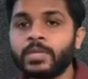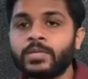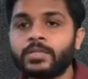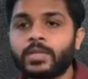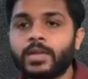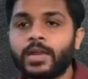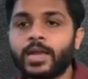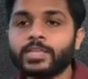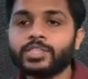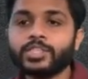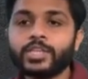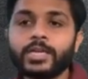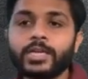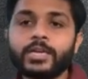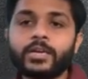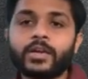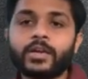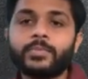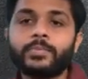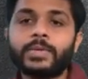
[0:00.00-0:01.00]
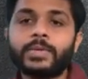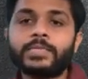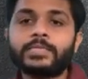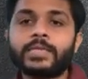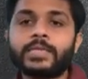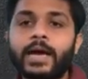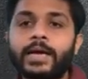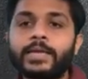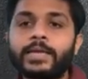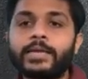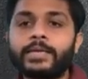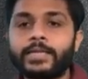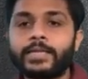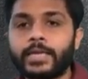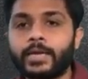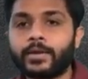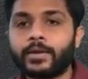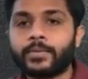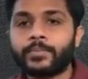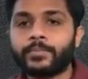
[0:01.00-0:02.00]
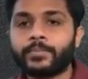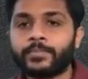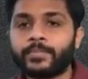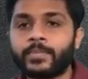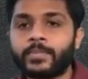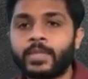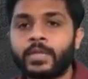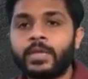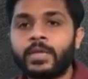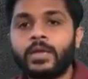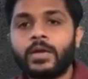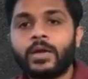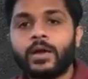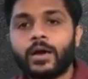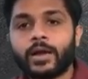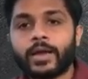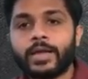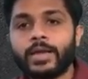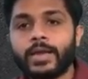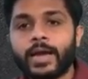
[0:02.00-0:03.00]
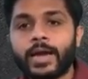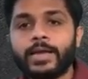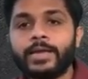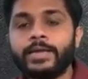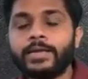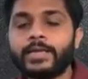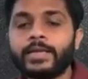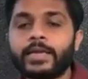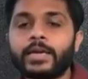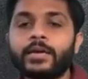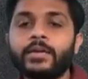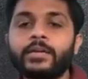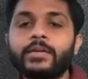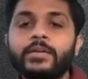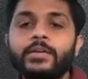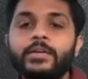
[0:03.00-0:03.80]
The last interrupt is INTR. Again, INTR